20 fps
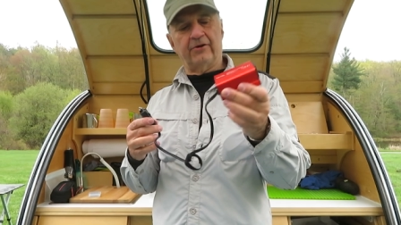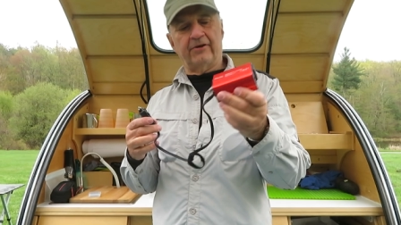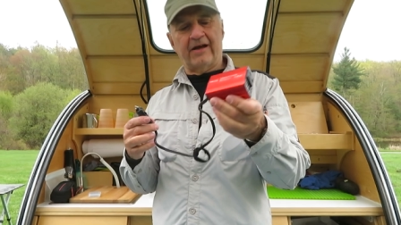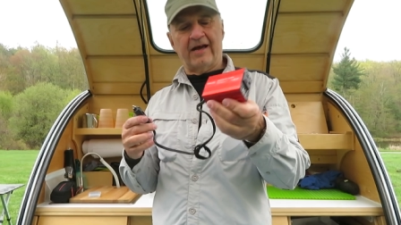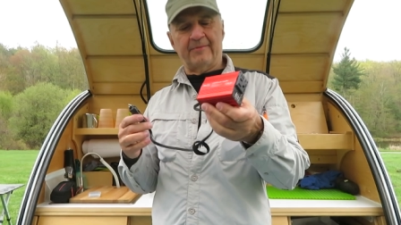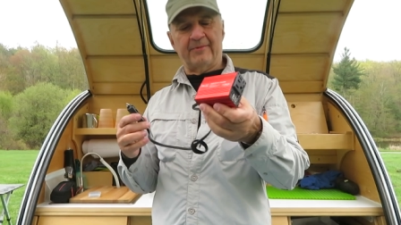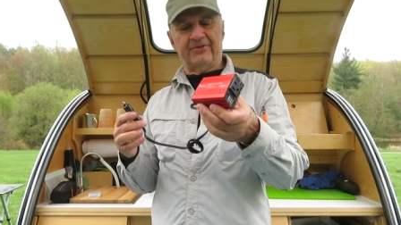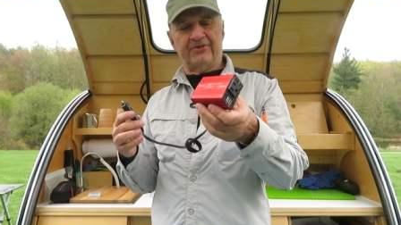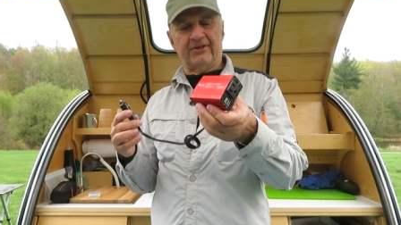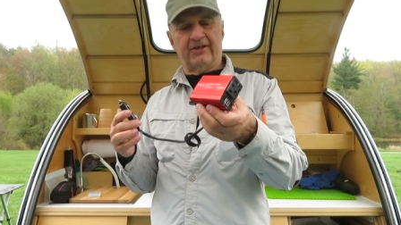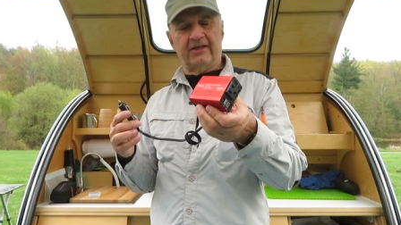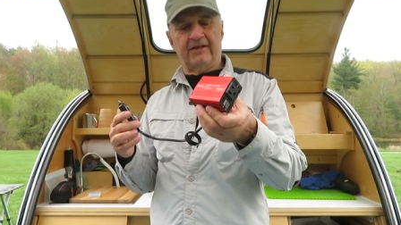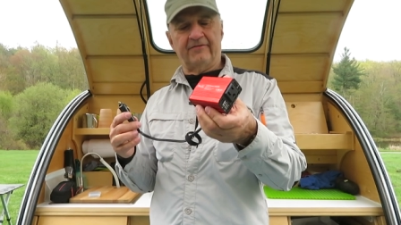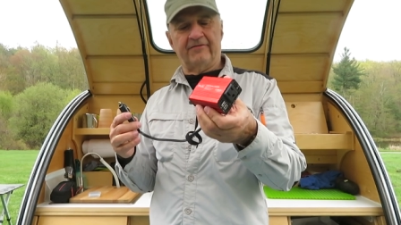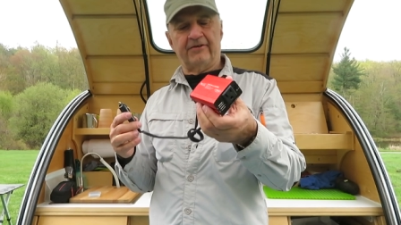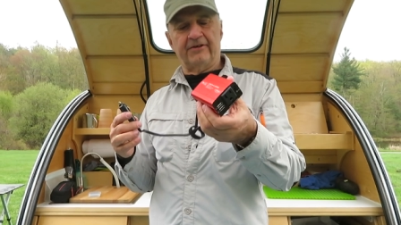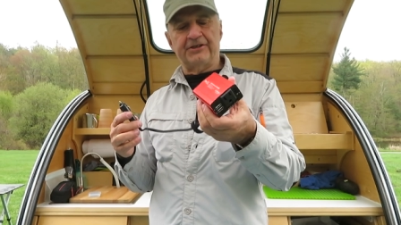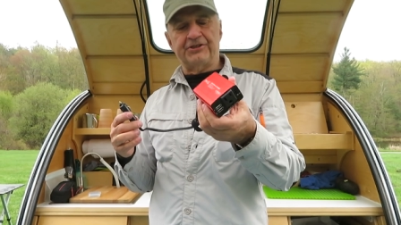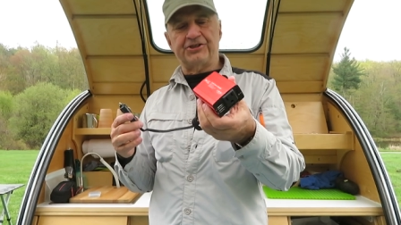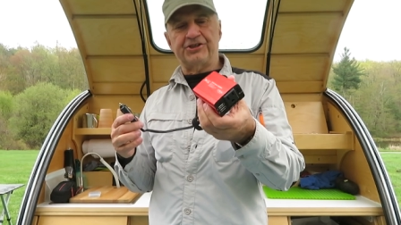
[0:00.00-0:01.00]
or
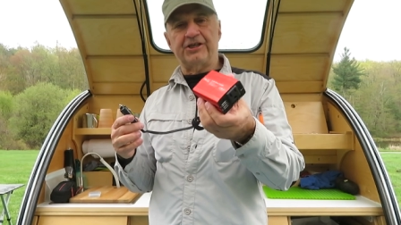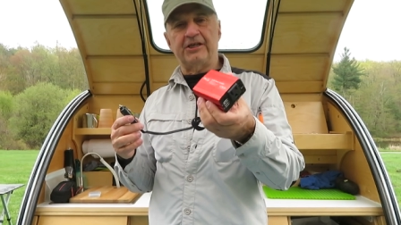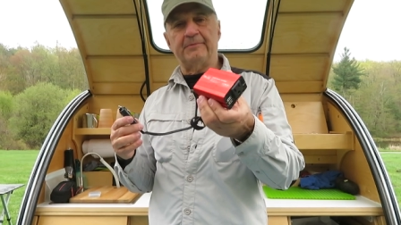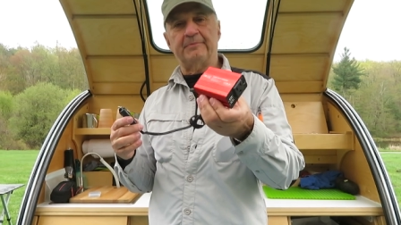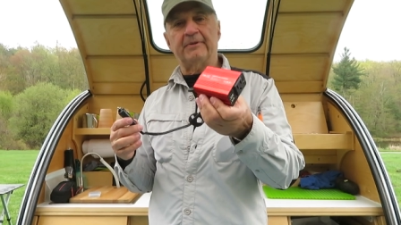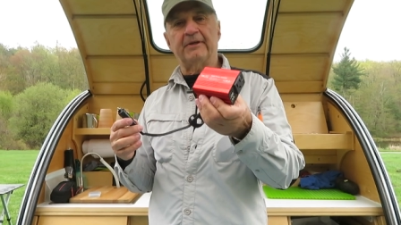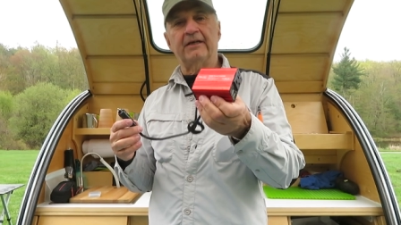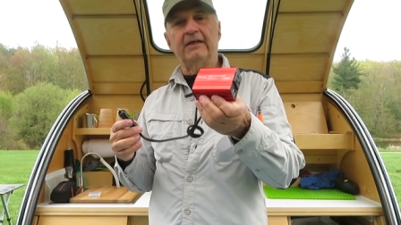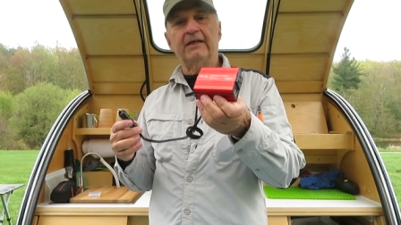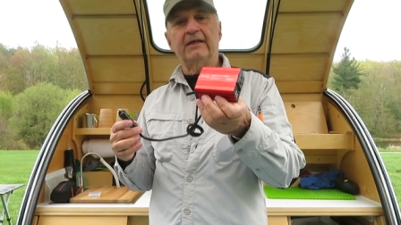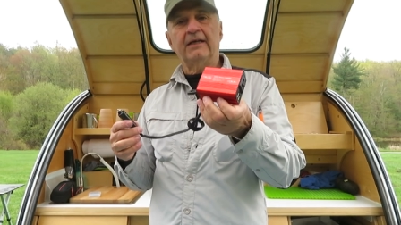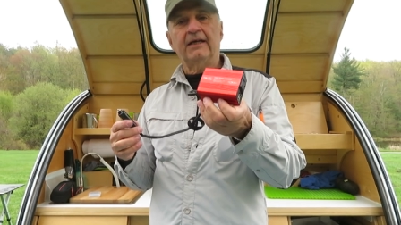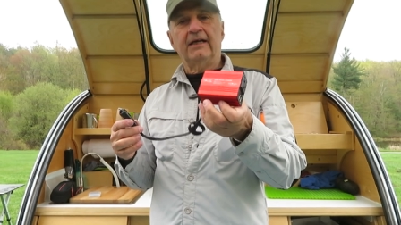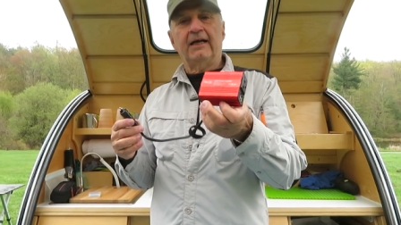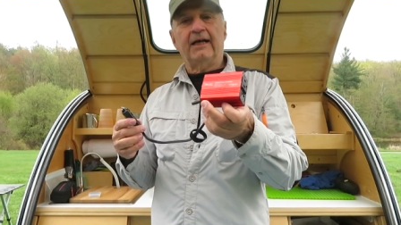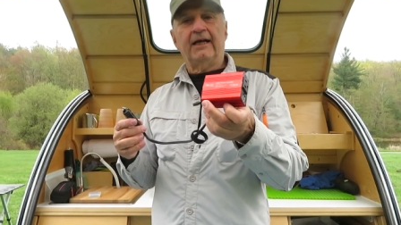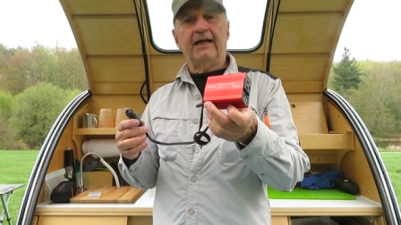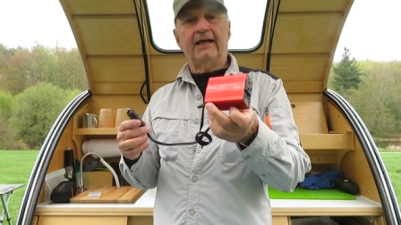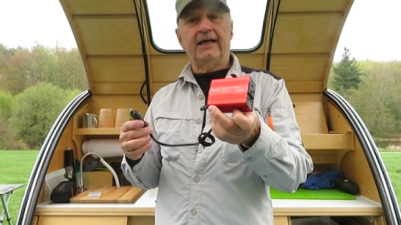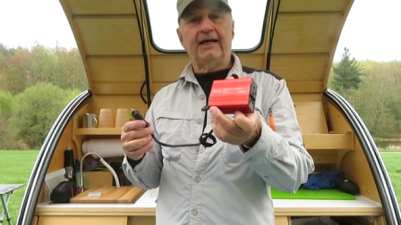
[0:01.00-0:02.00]
Amazon, very cheap.
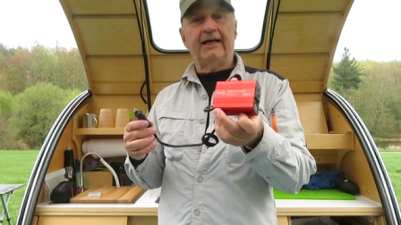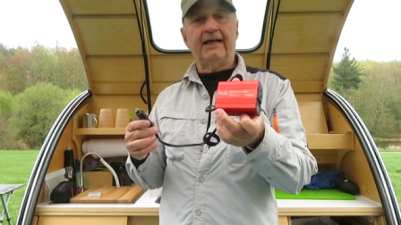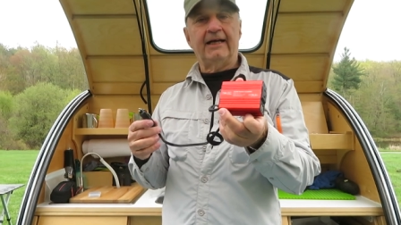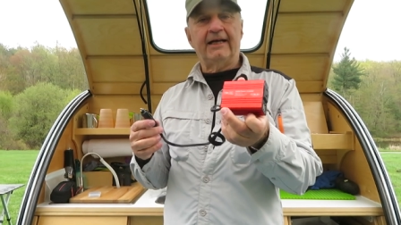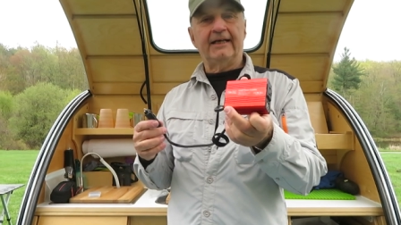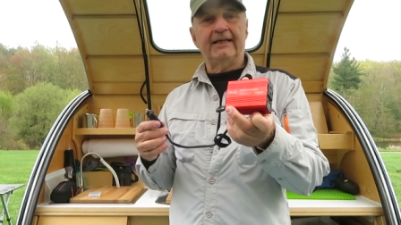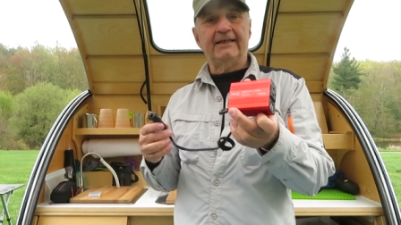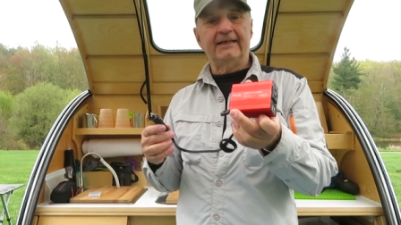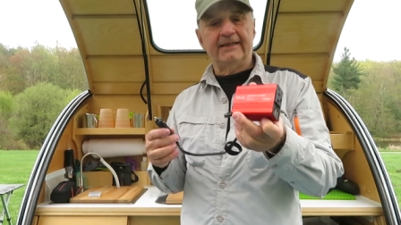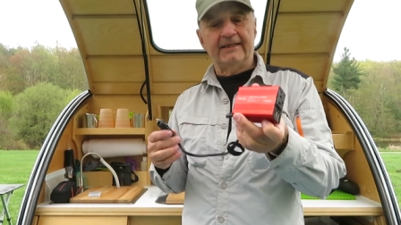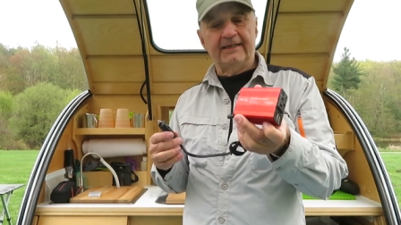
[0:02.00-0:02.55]
Uh,